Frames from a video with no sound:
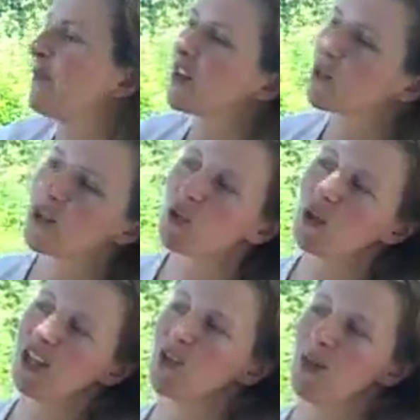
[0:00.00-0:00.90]
As we're
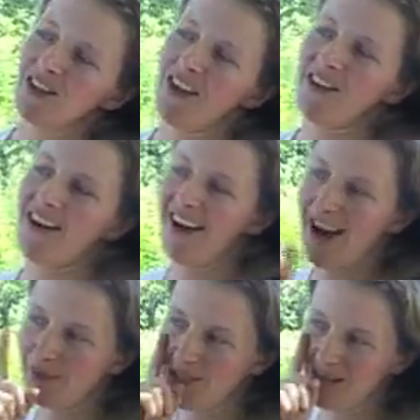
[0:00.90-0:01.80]
talking to one another,
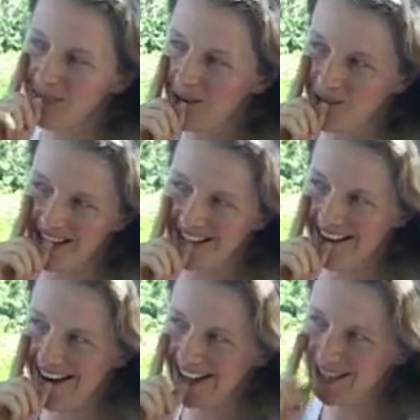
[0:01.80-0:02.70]
I'm using my right
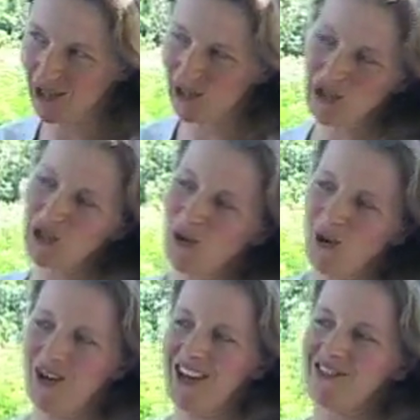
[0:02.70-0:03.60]
eye to look at
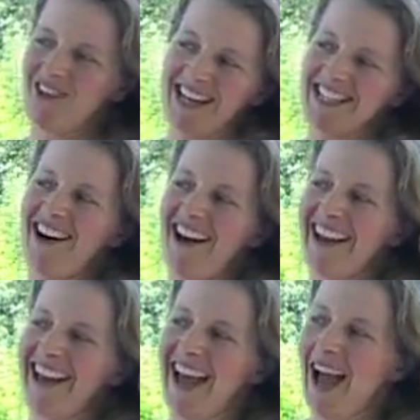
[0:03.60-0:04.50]
your right eye.